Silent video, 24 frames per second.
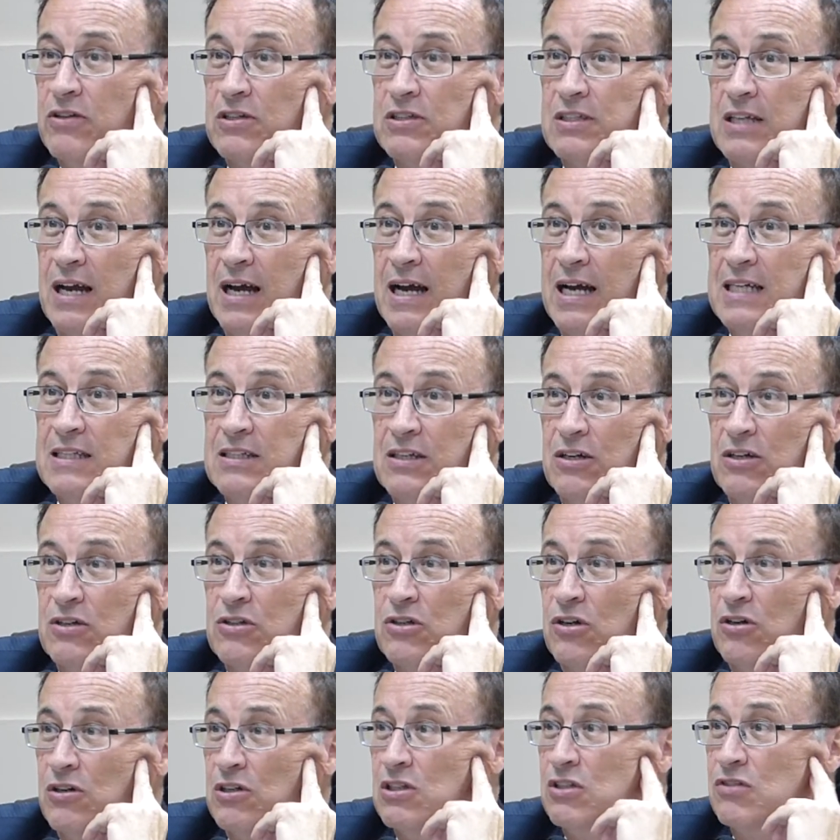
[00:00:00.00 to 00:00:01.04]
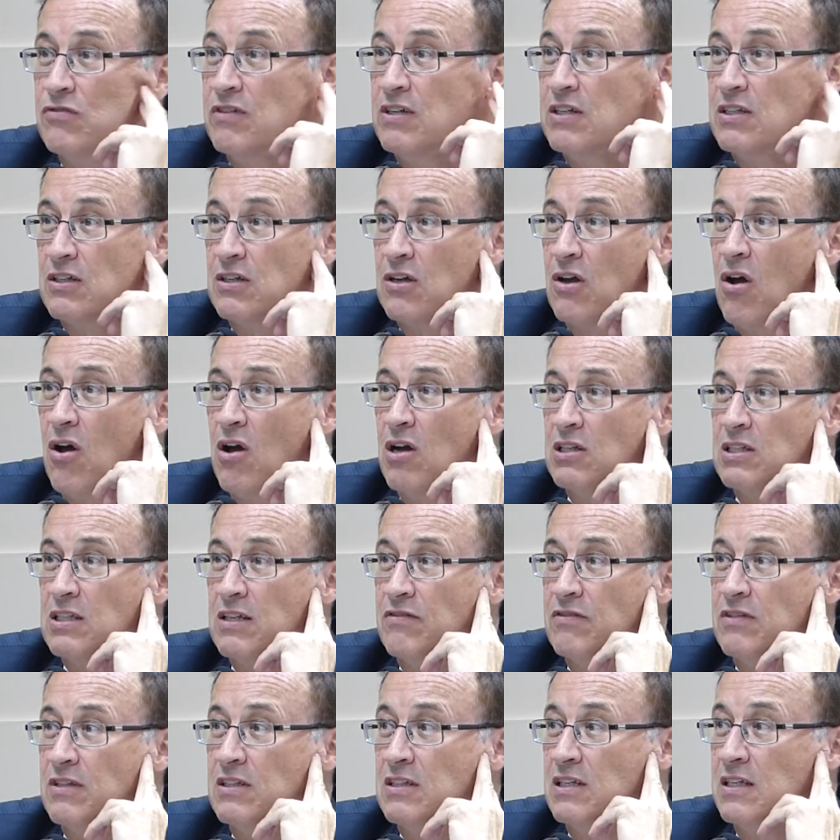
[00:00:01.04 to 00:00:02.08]
side's attorney's fees and costs
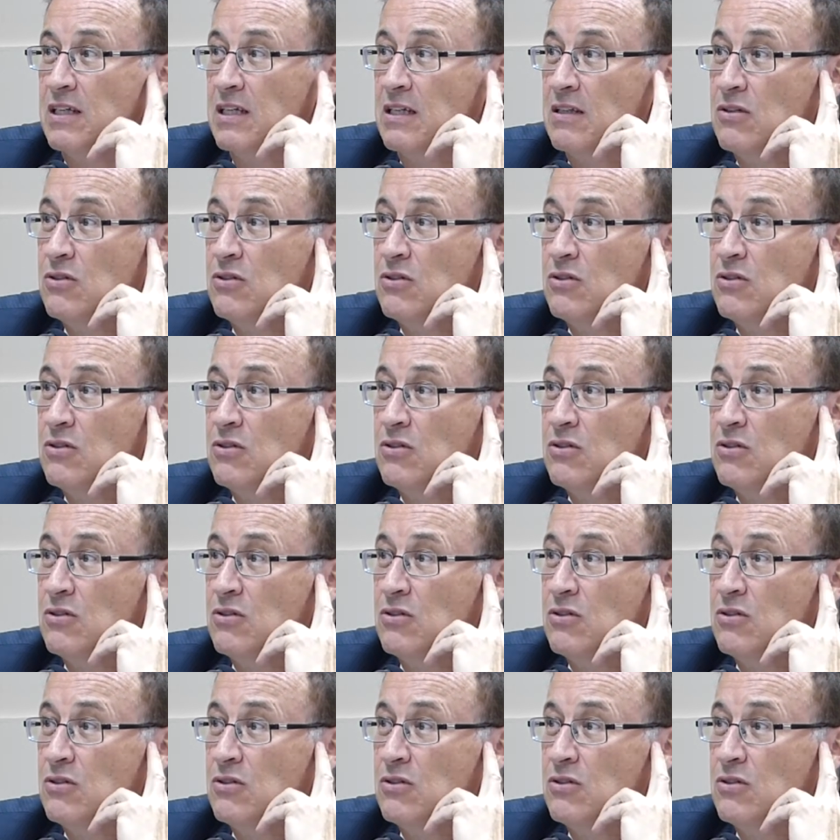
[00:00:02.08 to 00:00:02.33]
if the city